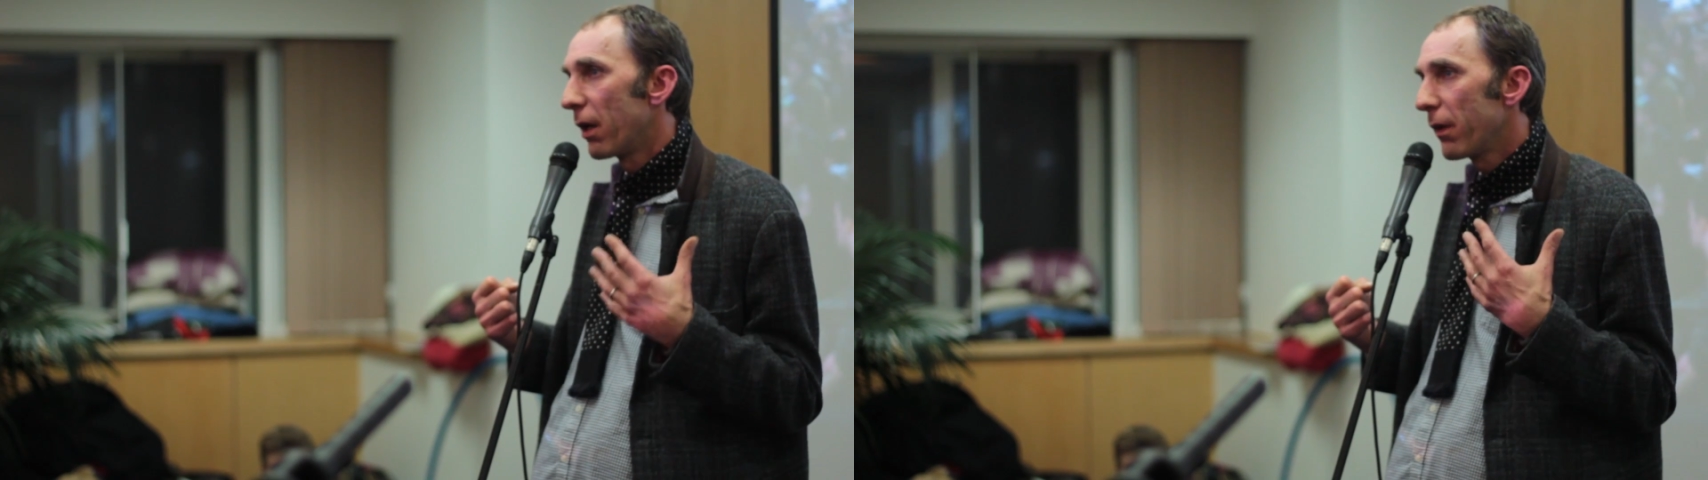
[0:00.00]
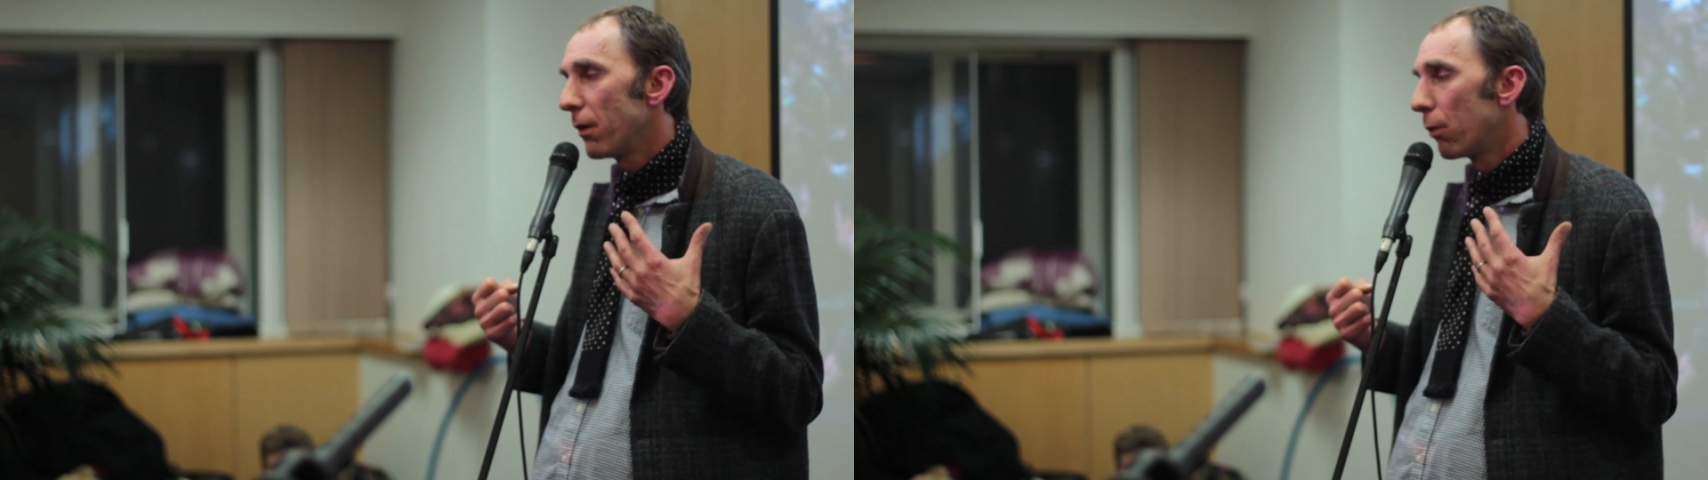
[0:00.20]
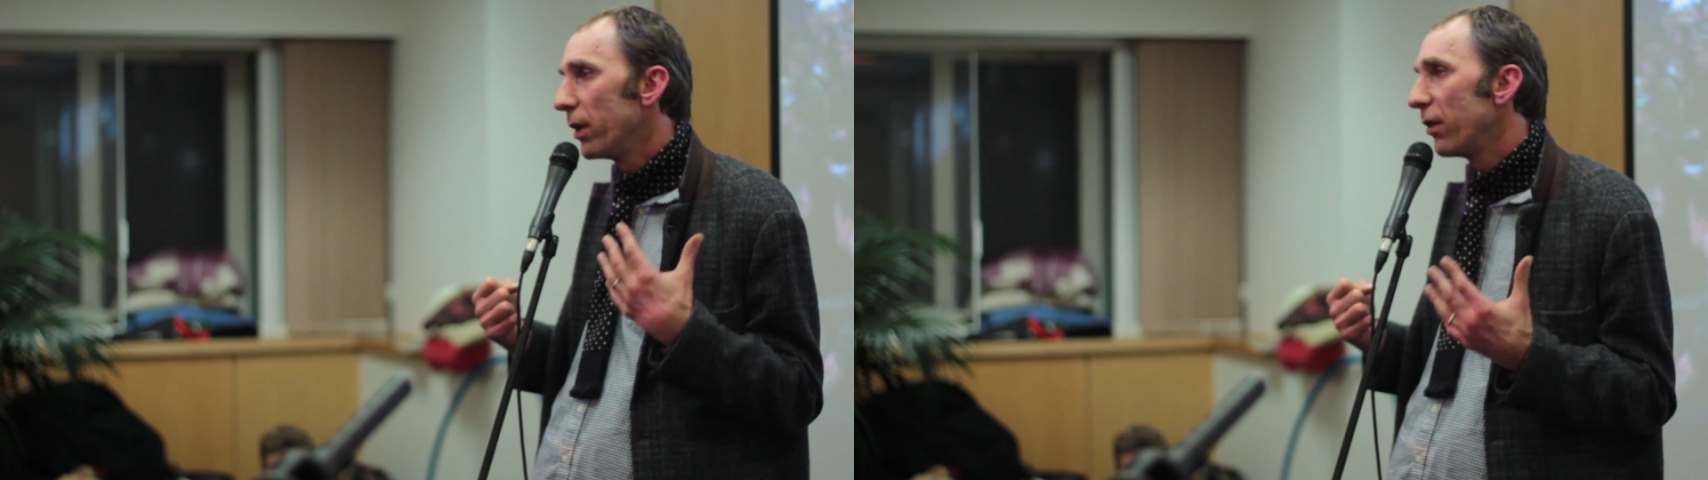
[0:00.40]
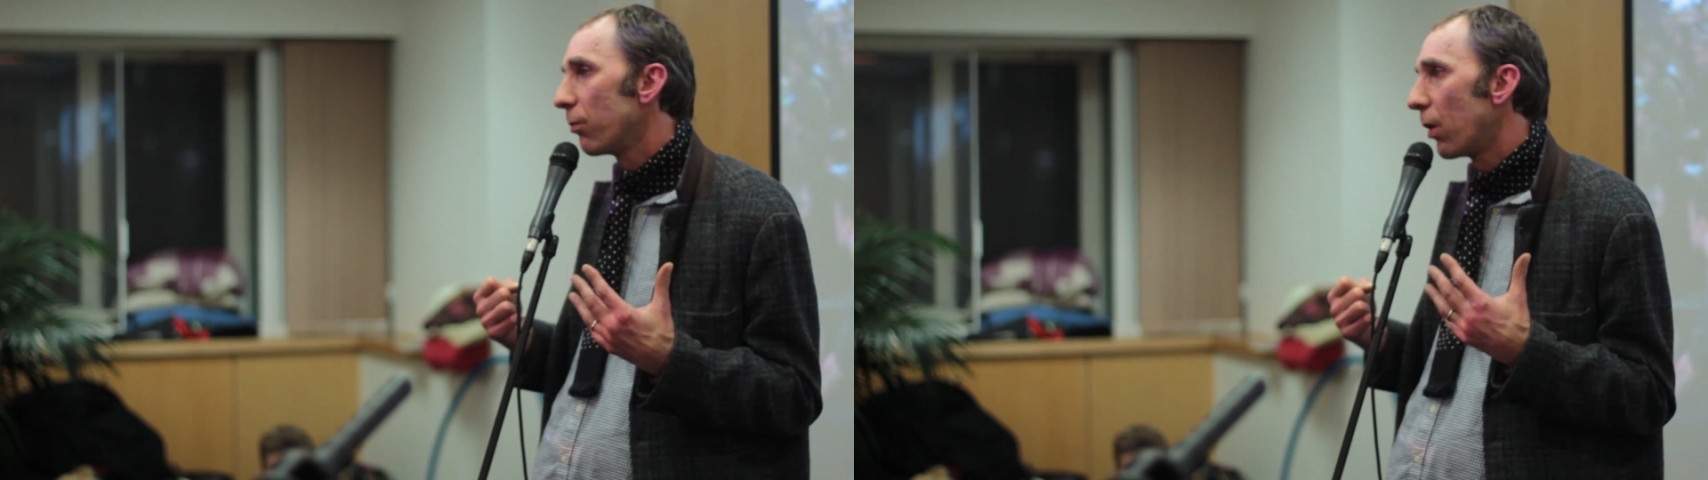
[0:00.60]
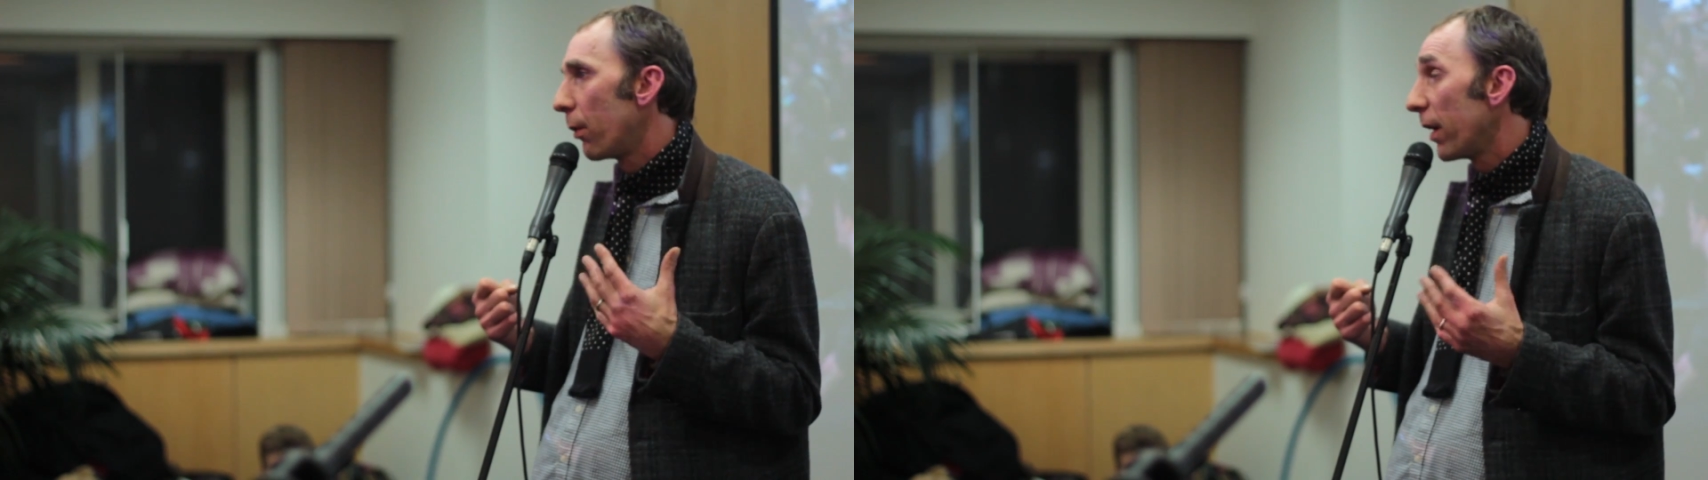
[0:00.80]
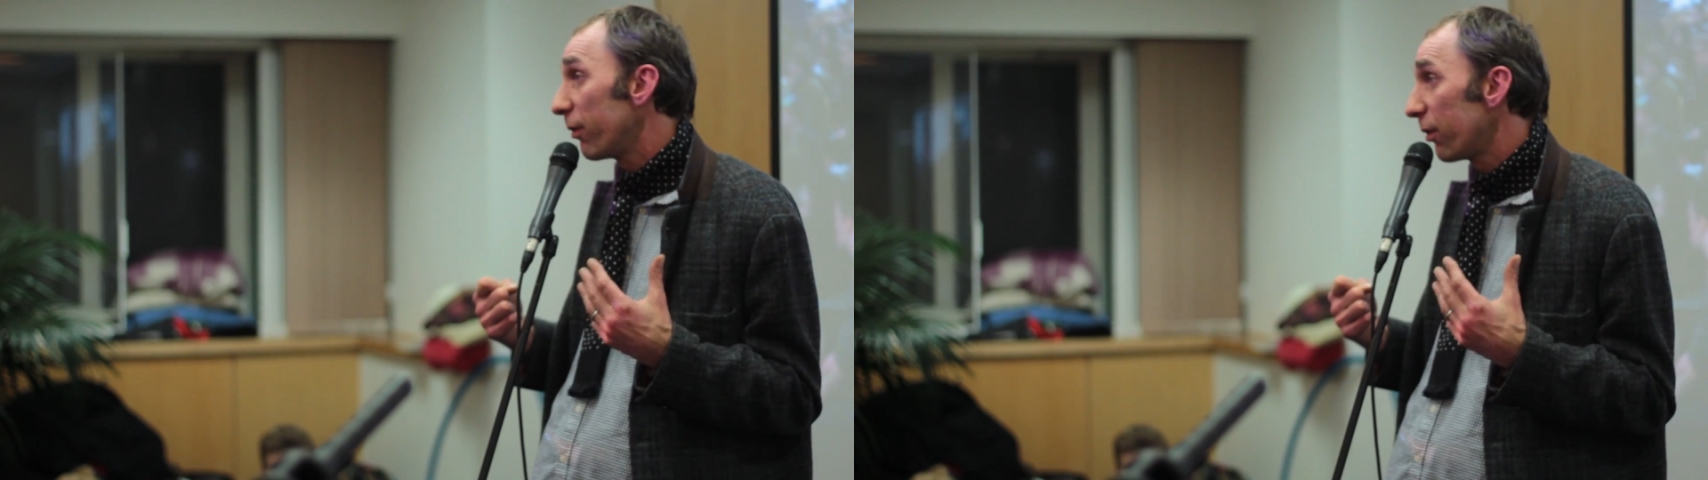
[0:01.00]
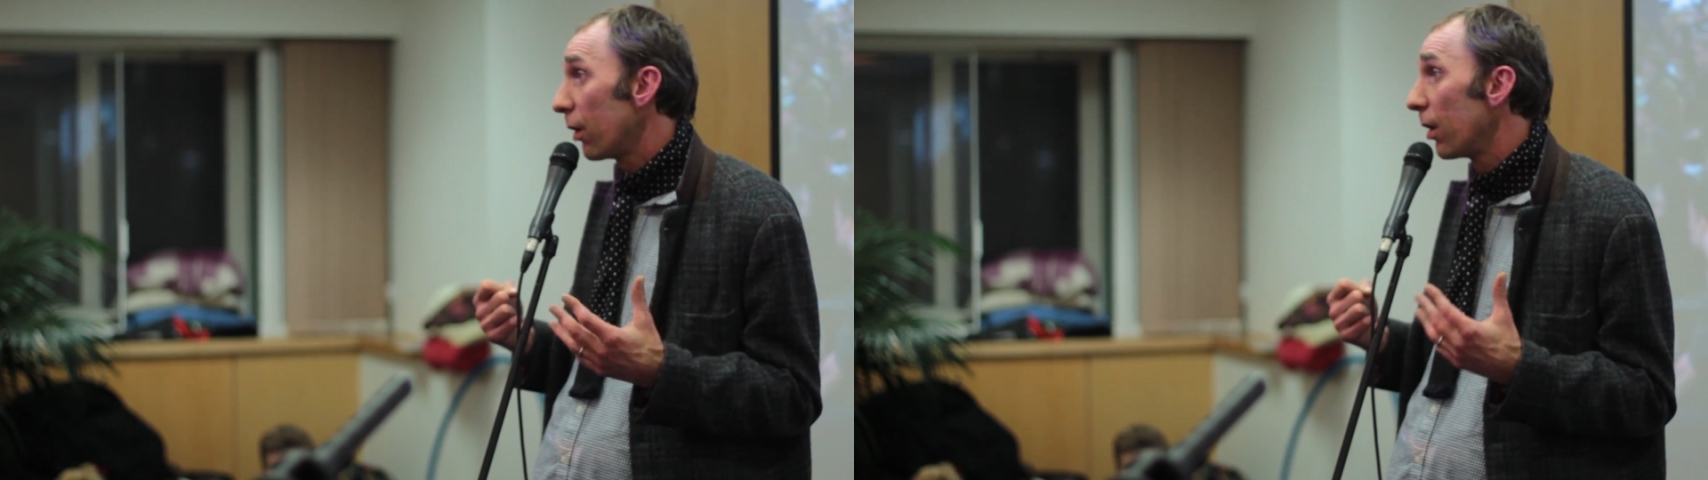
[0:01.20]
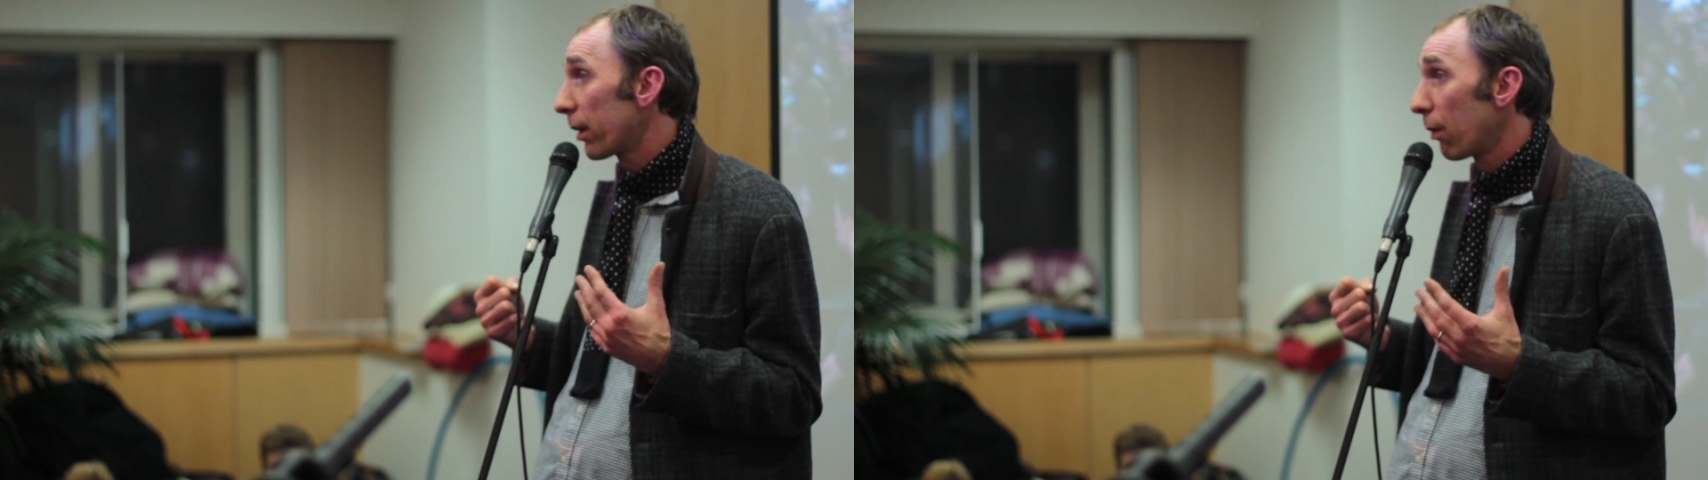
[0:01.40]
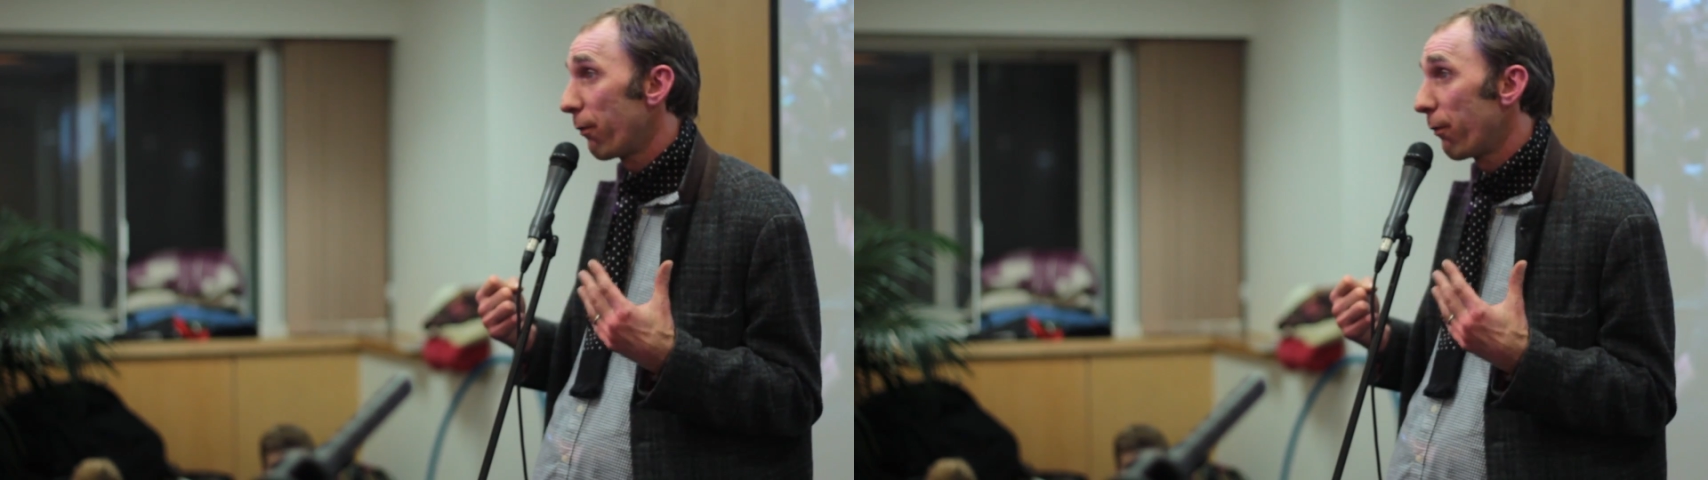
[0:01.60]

I think the reason why we have so little